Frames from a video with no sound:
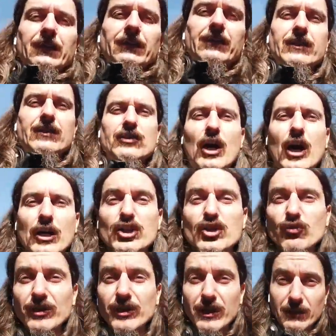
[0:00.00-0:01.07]
This is
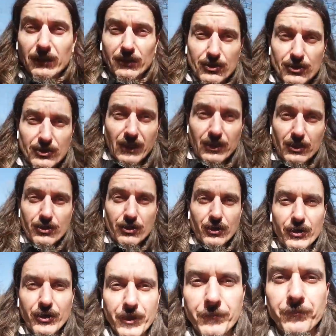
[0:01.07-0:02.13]
Oxford English
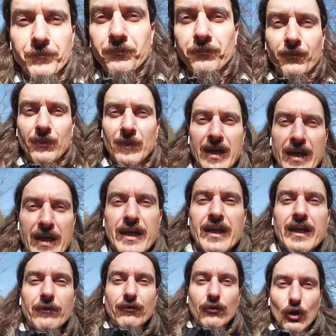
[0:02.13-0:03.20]
Dictionary.
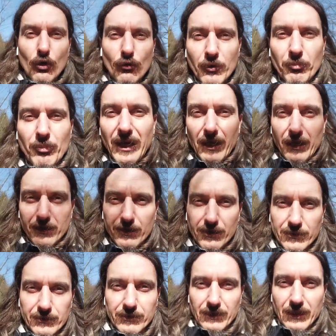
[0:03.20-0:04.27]
If you owe the bank
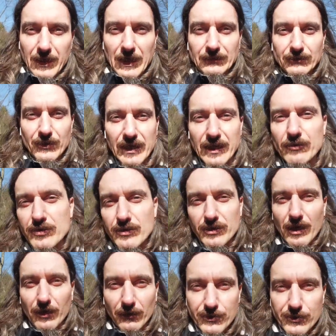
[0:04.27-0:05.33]

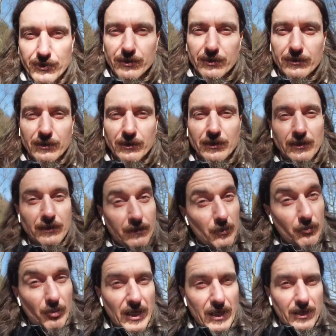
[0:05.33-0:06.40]
$100,000, the
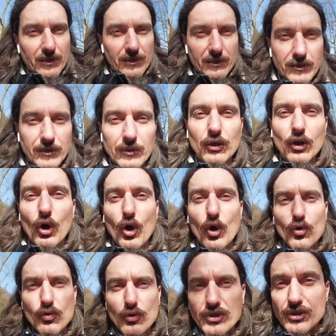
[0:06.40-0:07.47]
bank
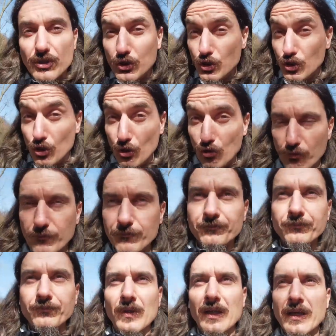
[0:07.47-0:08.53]
owns you.
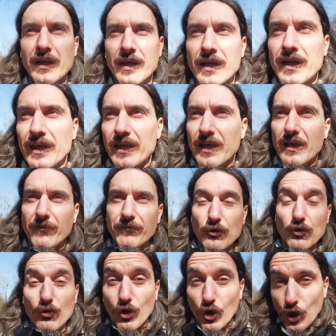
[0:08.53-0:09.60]
If
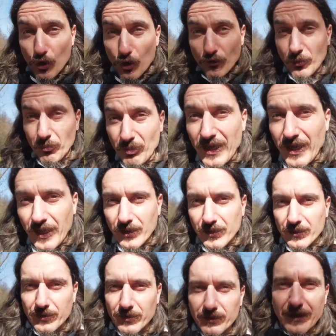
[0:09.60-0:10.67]
you owe the
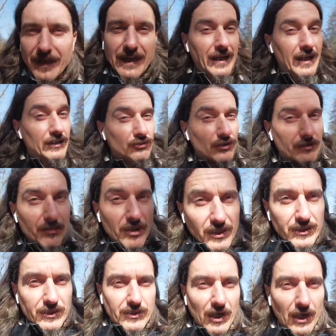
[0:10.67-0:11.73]
bank $100
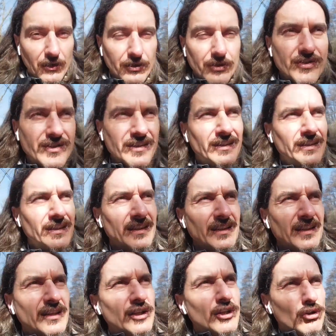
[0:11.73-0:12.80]
million,
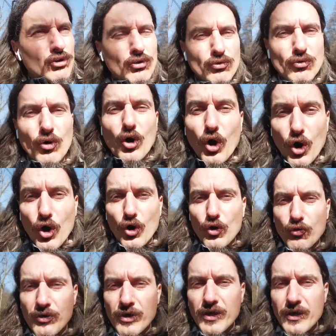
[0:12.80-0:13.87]
you
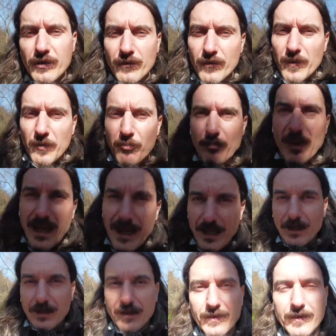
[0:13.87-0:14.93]
own the
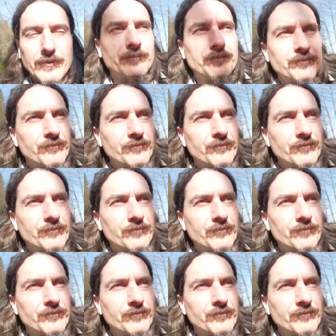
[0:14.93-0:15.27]
bank.